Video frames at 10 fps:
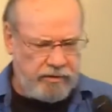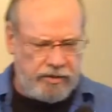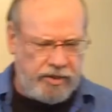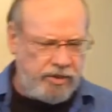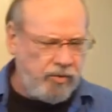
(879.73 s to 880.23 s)

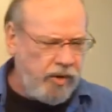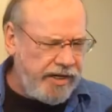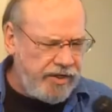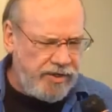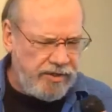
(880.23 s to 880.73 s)

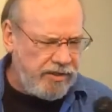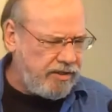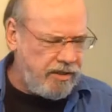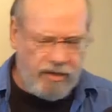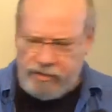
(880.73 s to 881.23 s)

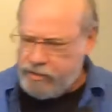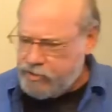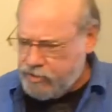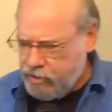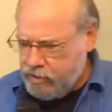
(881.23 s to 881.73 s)
situations, in all your
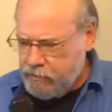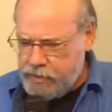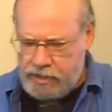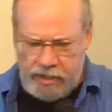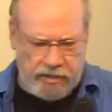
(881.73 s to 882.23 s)

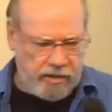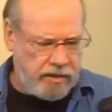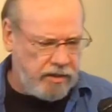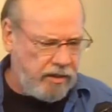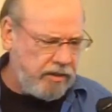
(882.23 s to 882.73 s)

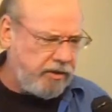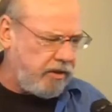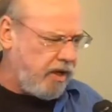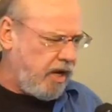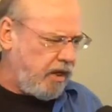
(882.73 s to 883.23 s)
circumstances, in all
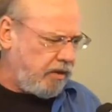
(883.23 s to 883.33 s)
your